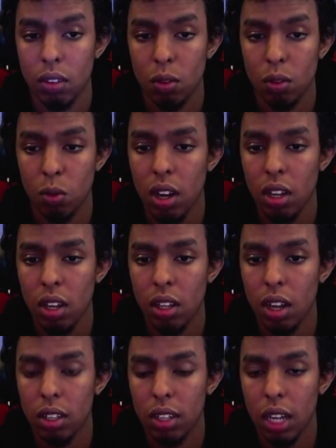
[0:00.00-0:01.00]
Why in
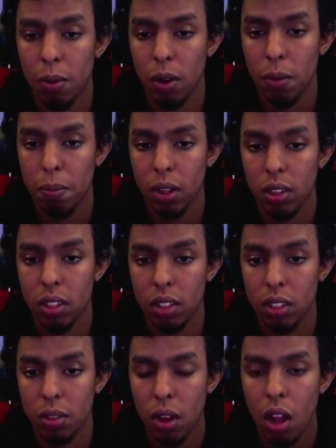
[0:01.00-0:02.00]
God's name are
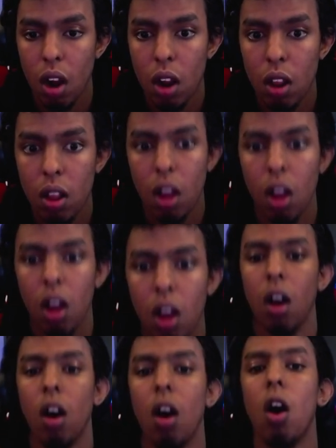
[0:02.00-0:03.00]
buildings...
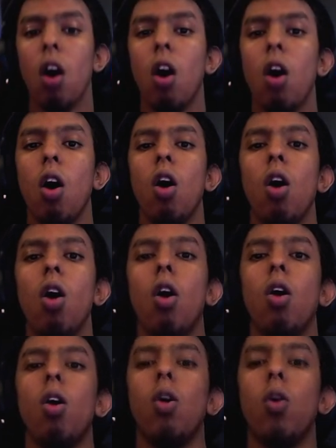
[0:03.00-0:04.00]

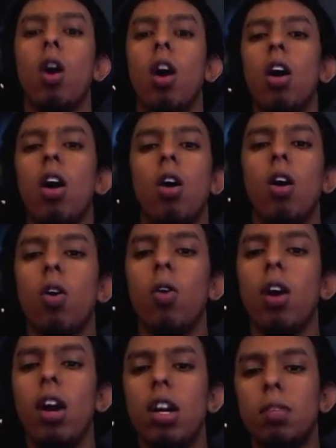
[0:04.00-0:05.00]

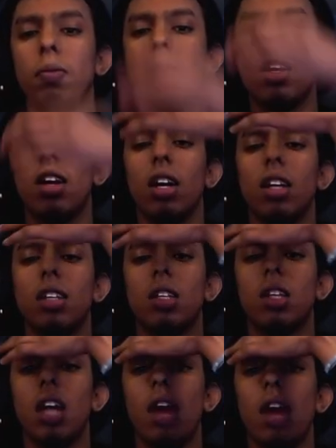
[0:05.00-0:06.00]
Oh, it's because
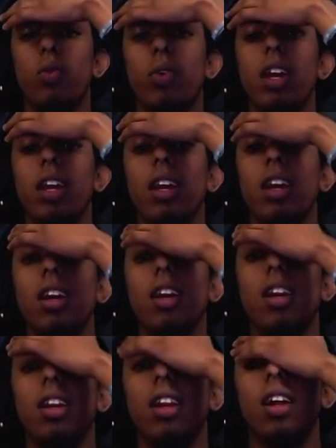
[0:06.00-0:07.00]

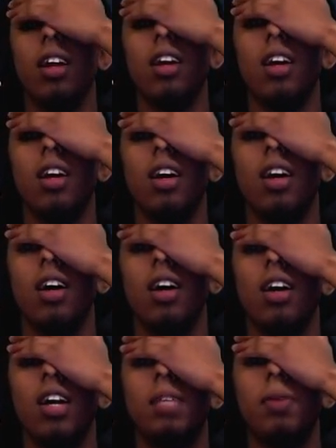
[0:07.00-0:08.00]
Irene.
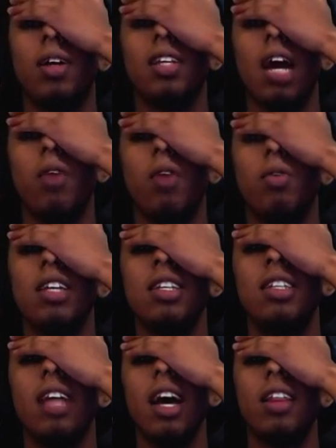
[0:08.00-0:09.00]
It's because Irene
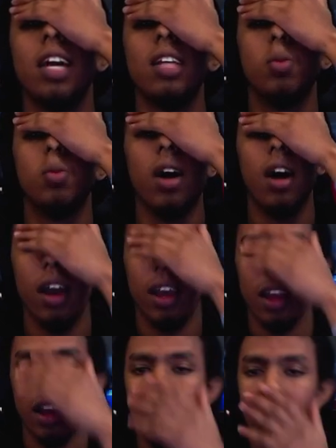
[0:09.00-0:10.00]
is dead, that's
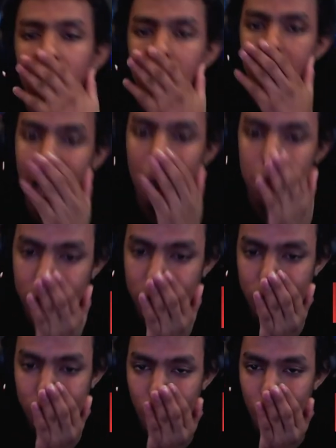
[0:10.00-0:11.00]
why. I'm
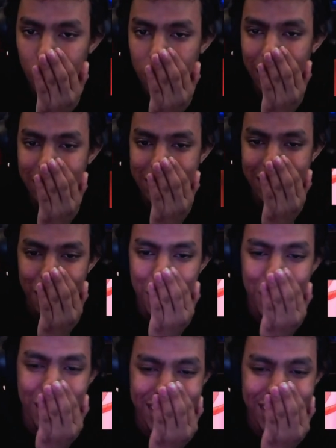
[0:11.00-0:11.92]
so fucking slow.